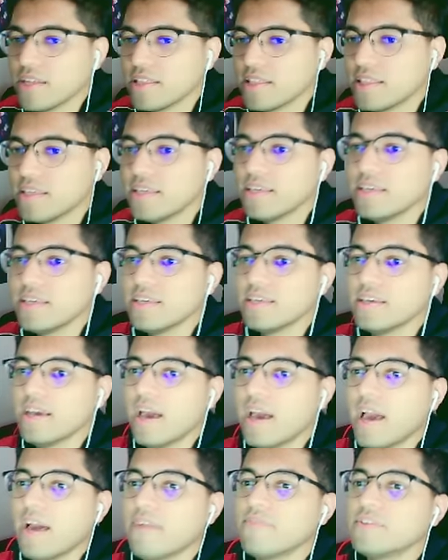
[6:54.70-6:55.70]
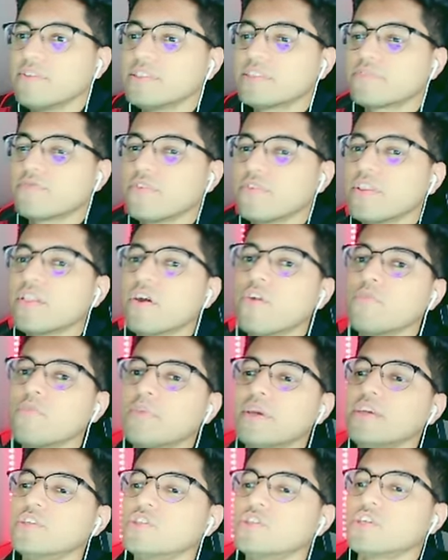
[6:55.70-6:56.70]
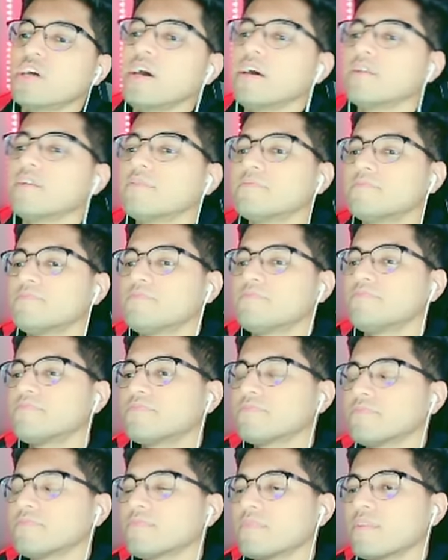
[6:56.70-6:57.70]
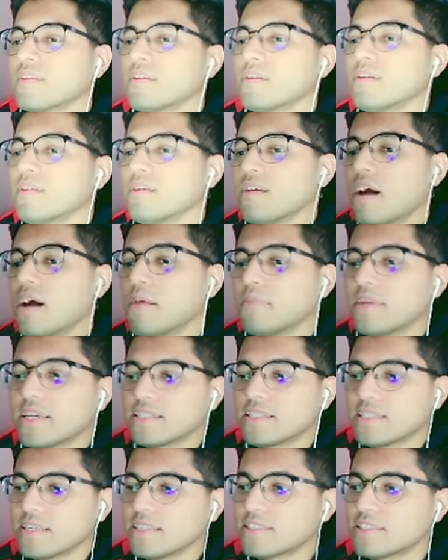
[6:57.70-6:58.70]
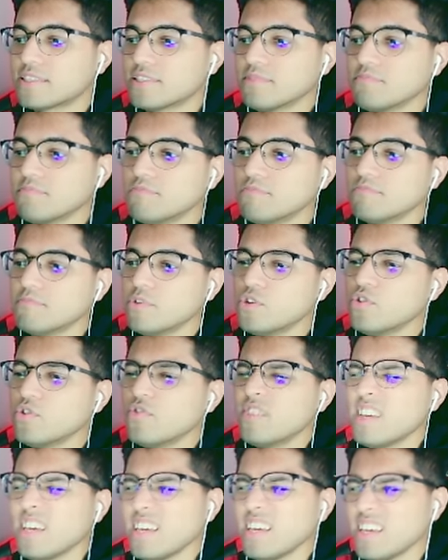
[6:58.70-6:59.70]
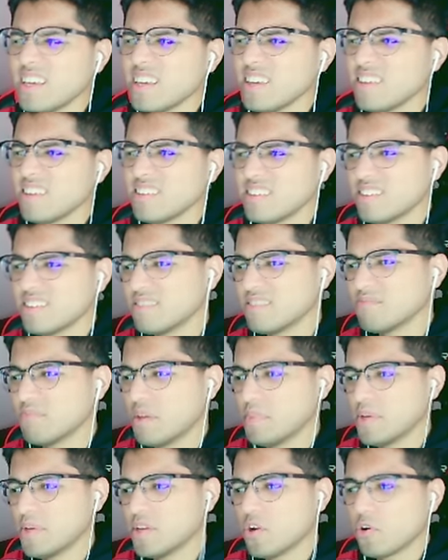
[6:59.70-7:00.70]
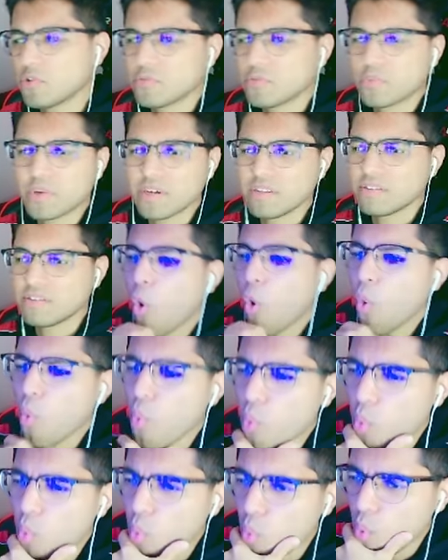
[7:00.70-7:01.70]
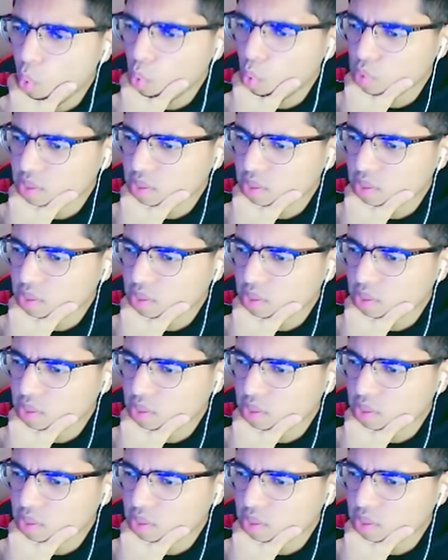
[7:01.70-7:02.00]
the Heaven's Feel OP, chat. I'm guessing it's the movie? Maybe an old one? Oh,